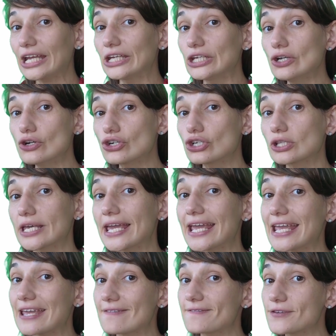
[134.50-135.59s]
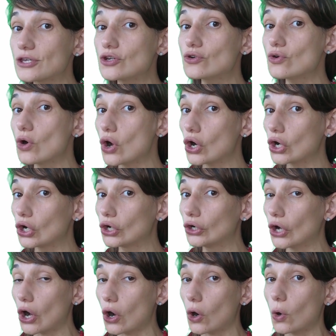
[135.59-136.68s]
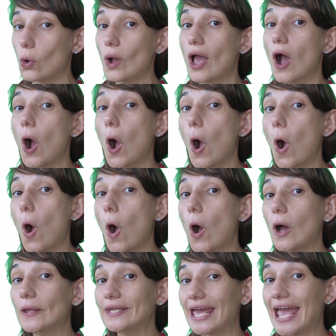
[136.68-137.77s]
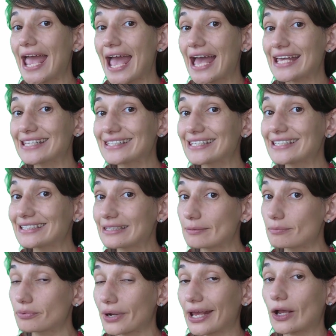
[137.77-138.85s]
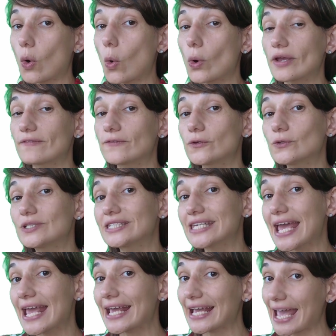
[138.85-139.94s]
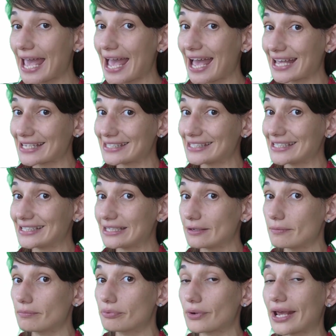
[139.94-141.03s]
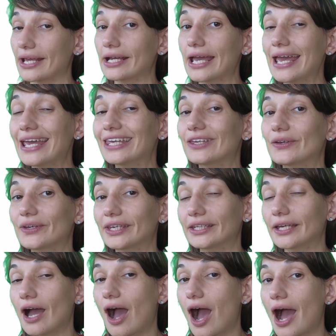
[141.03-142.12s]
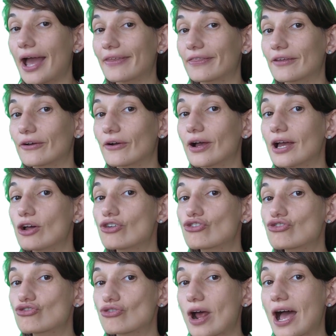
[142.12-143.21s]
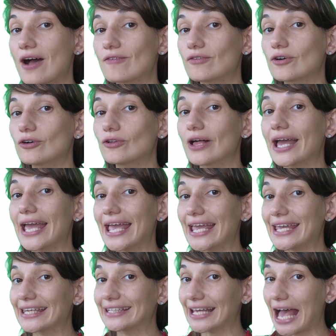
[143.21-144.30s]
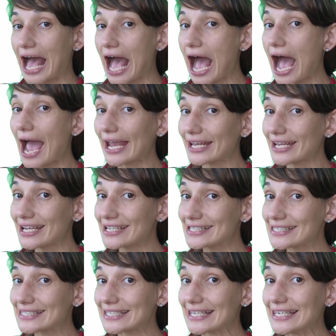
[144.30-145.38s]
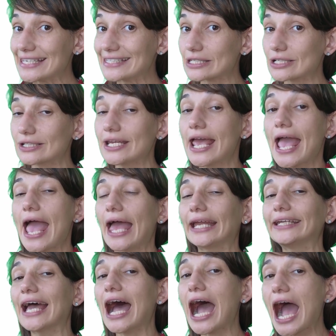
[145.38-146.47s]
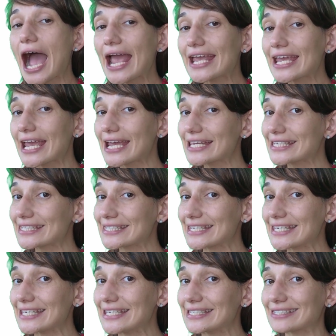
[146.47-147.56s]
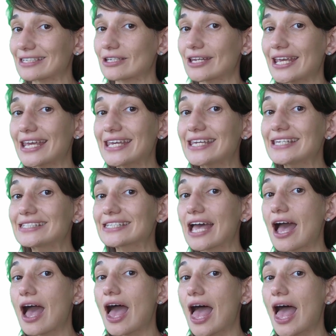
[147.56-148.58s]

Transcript: Usually, if you go on a city break or if you take a city break, you can either travel in high season, and high season is